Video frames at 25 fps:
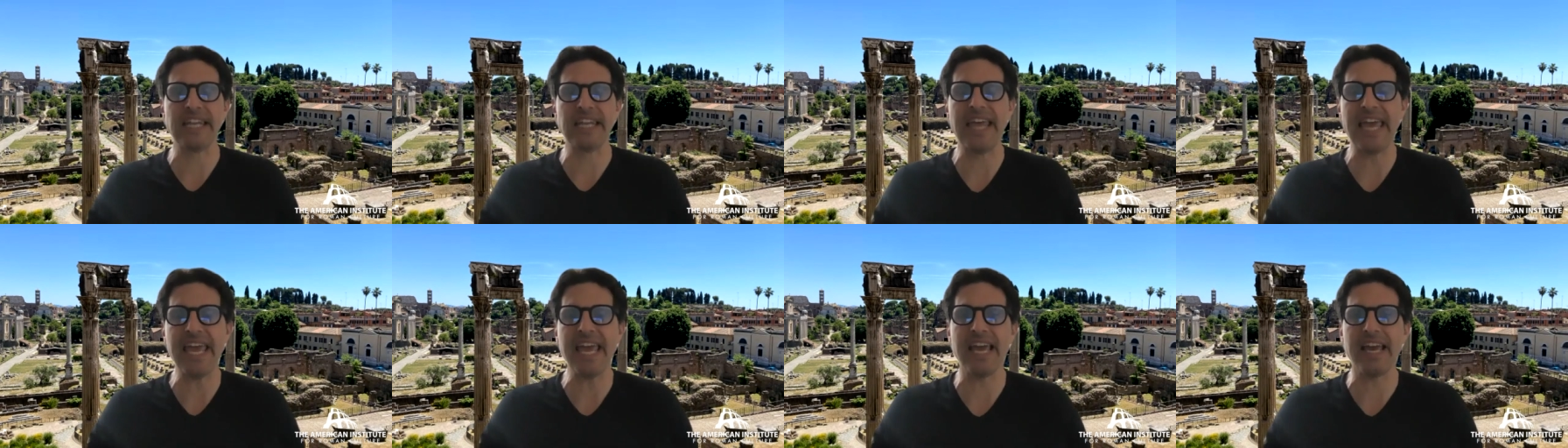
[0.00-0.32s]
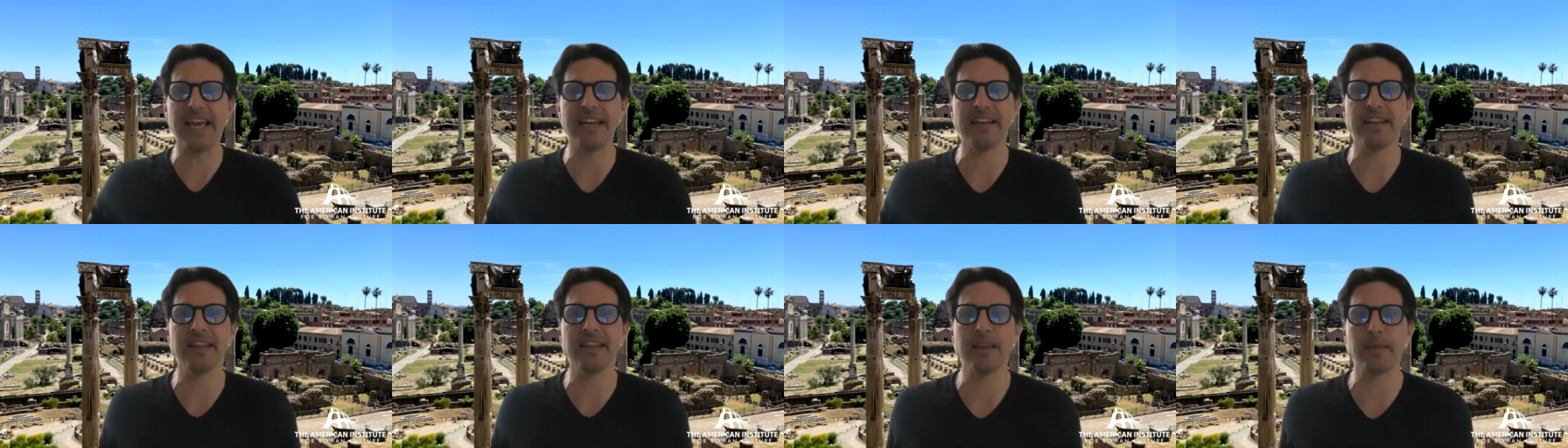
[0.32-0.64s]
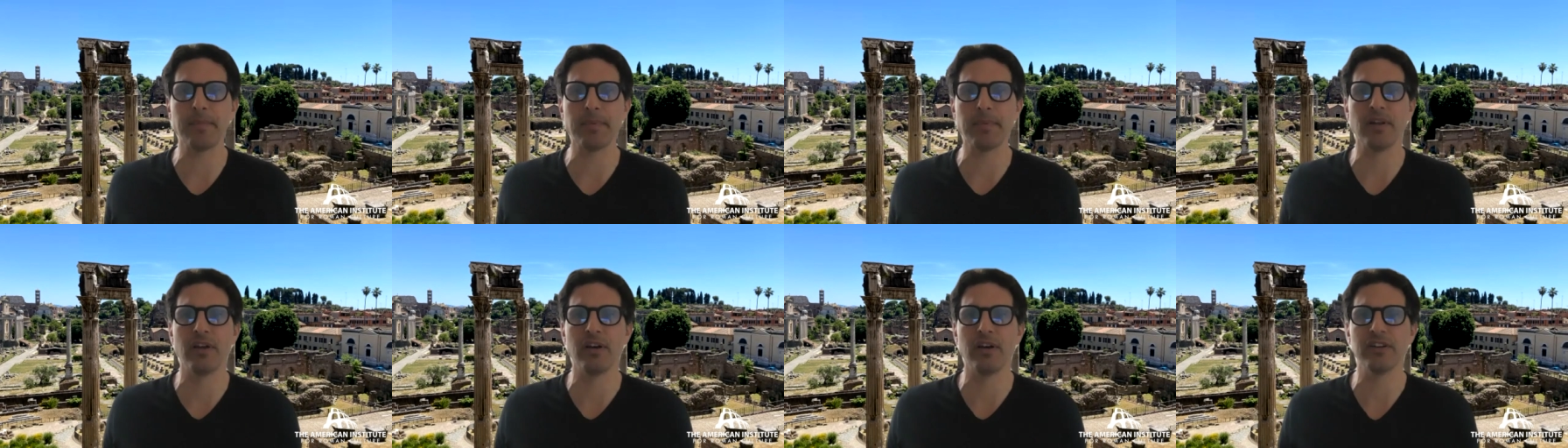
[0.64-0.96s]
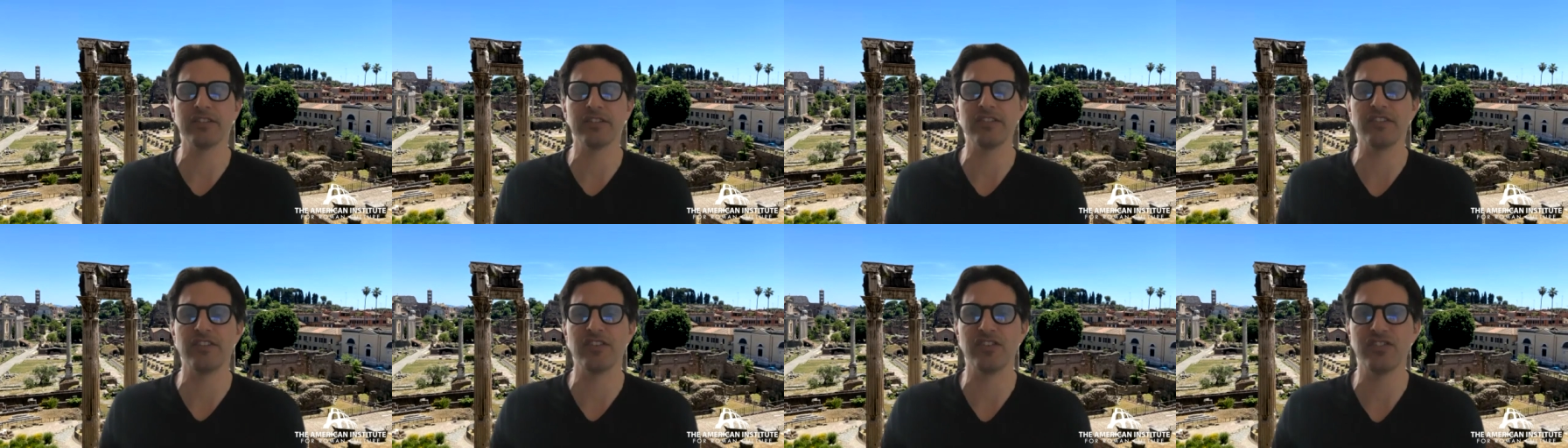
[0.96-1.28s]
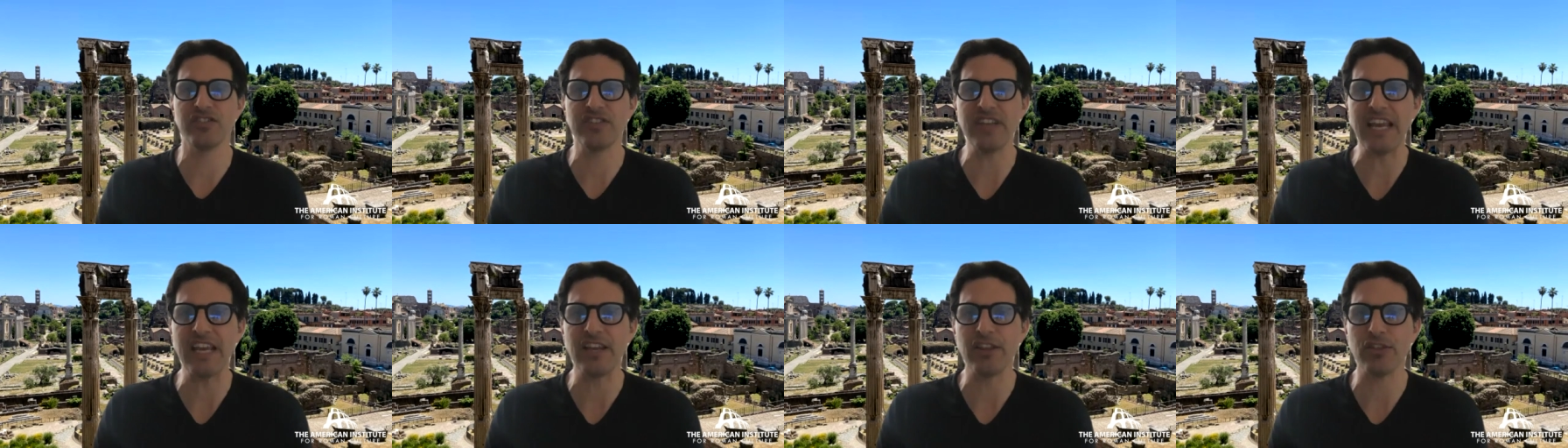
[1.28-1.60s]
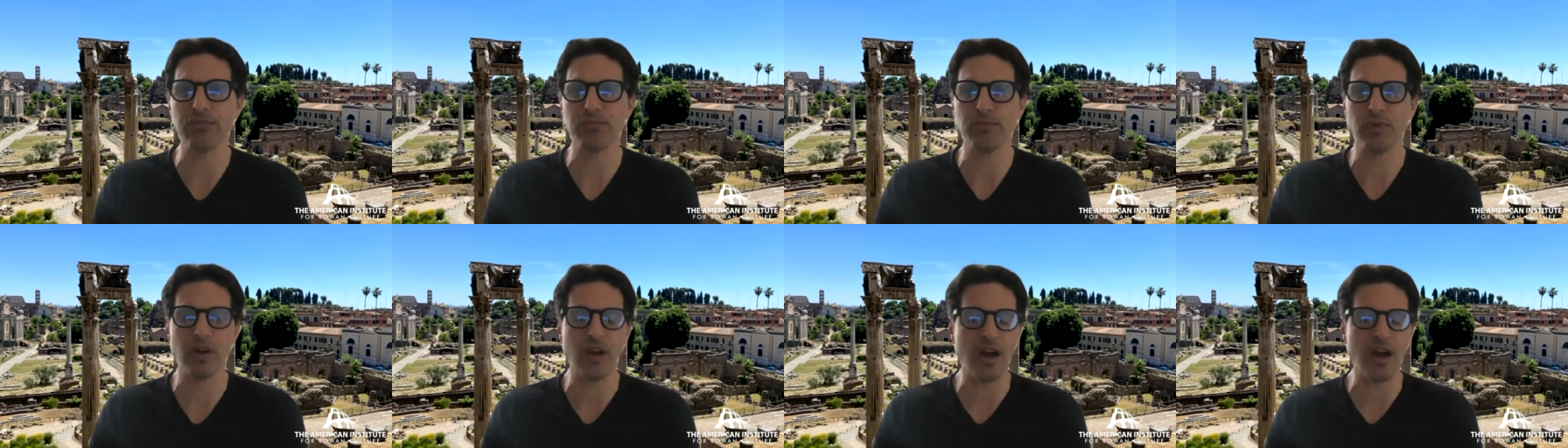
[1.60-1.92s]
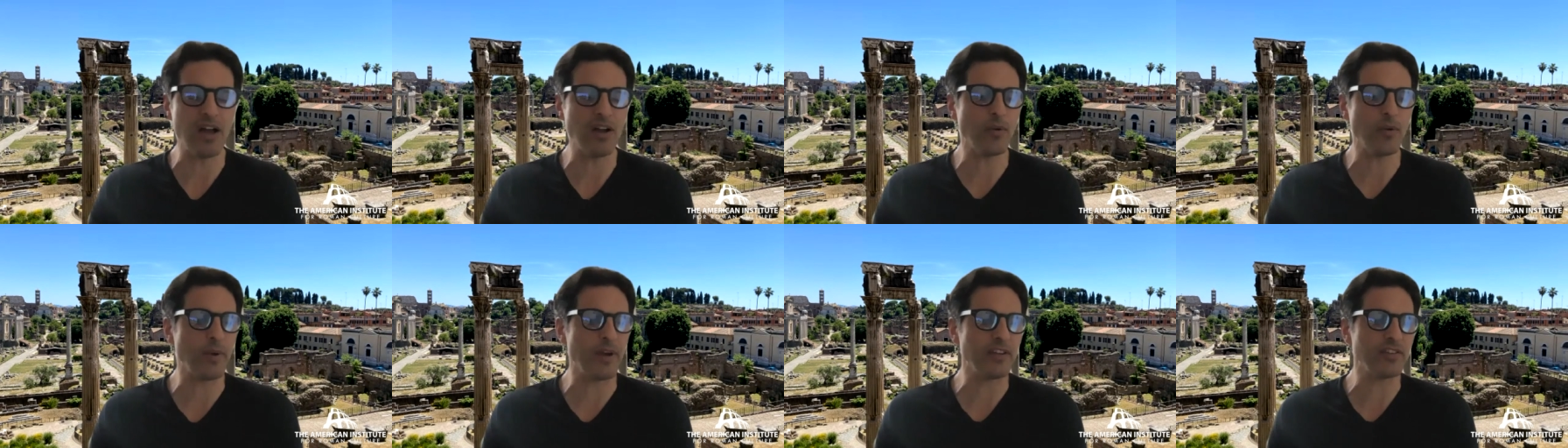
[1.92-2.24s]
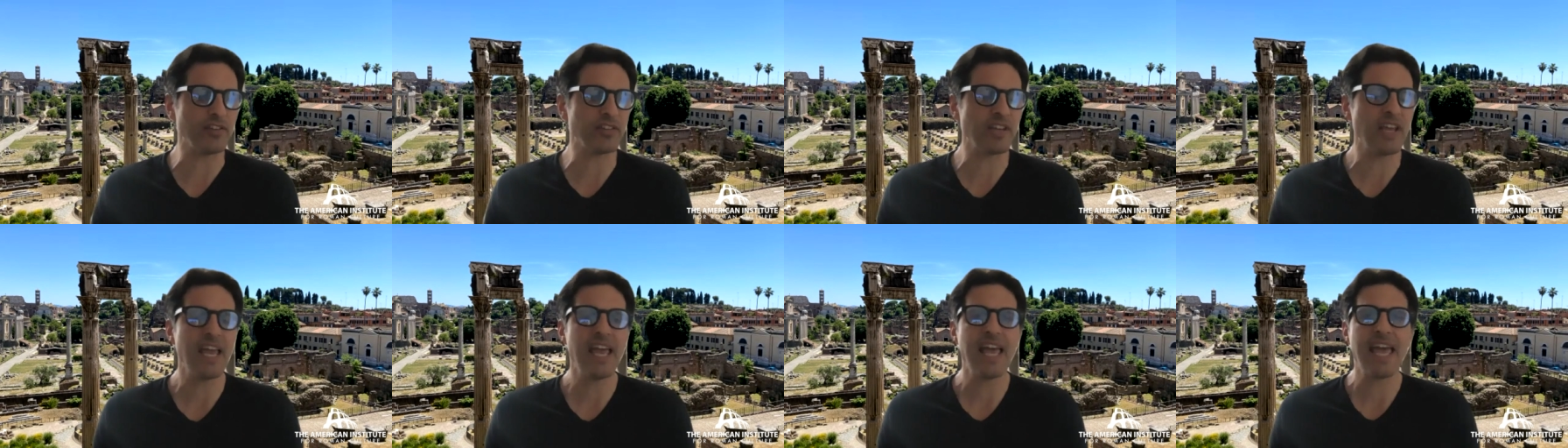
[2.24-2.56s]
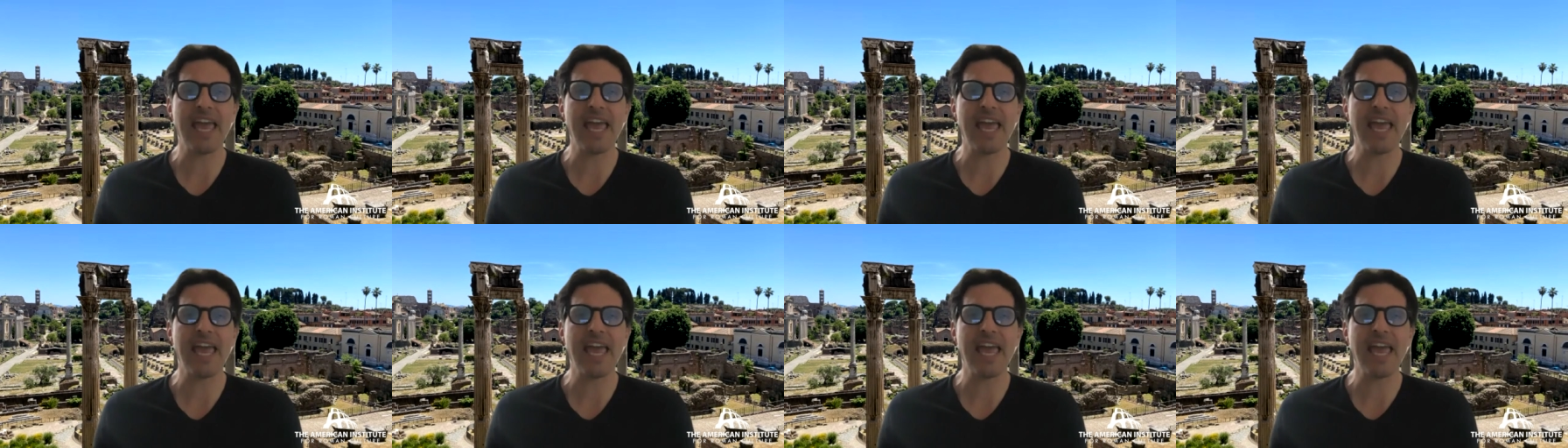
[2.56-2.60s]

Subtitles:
land that belonged to the state through conquest